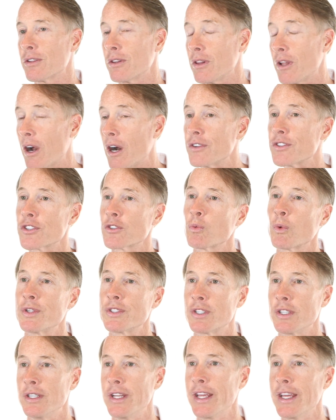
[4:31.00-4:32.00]
the largest one
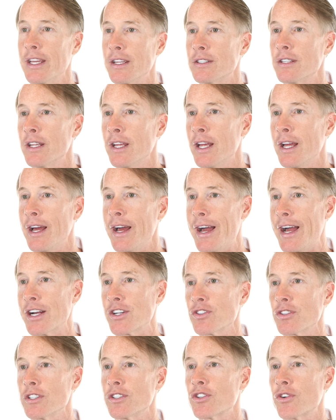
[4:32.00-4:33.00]
to date,
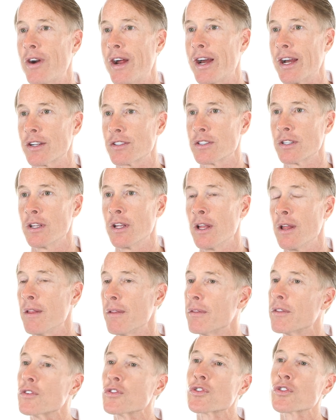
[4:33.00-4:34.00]
actually tracked
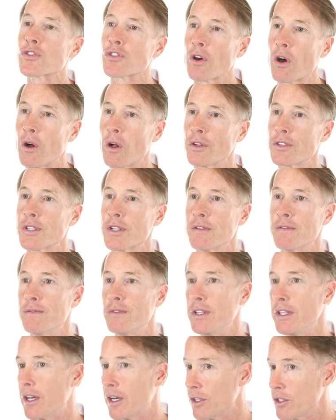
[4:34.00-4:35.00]
salt
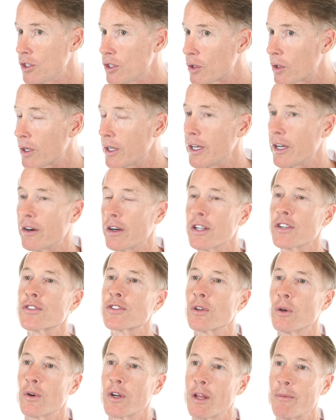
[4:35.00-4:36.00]
via urinary
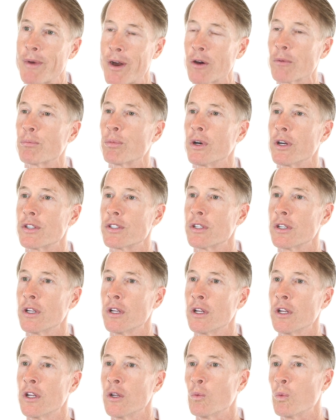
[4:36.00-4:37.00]
sodium output,
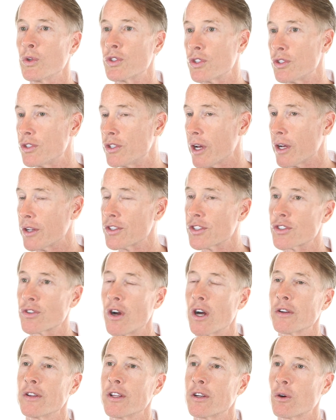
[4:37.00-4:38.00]
which does
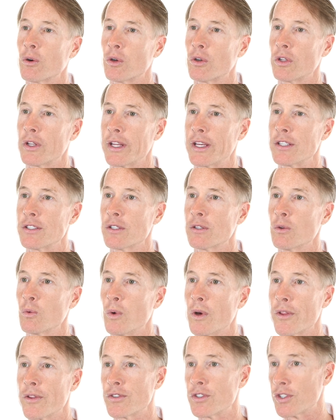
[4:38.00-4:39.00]
strongly correlate
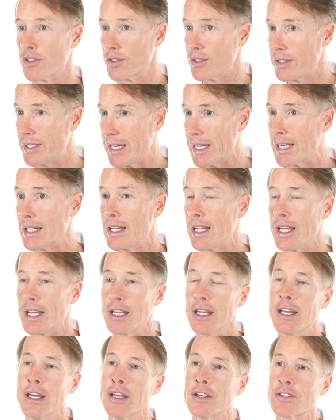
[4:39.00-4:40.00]
with just
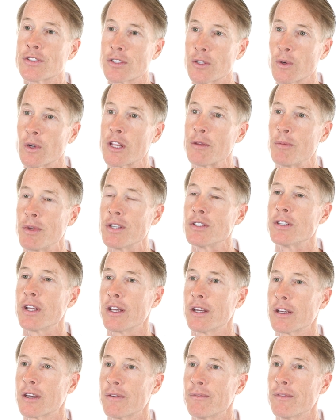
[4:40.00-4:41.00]
day-to-day sodium
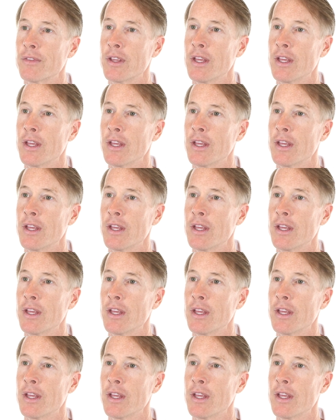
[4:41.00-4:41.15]
intake.